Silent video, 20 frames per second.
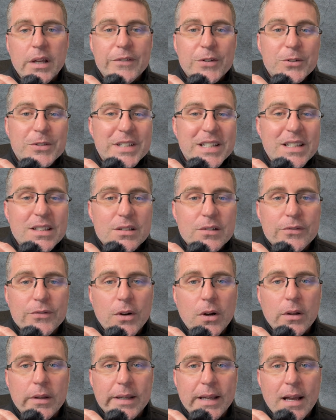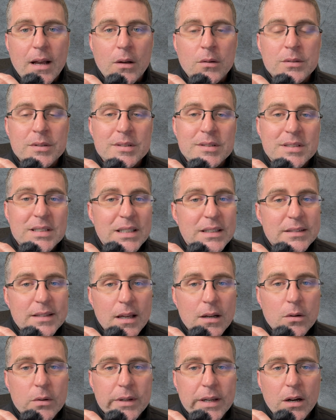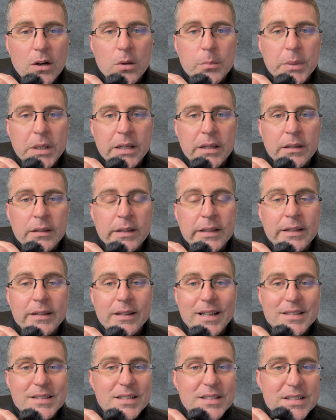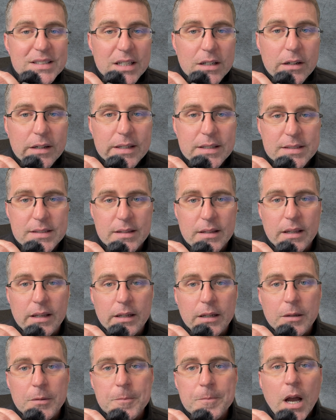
if your teeth are falling out, seek dental care immediately. It's a serious thing.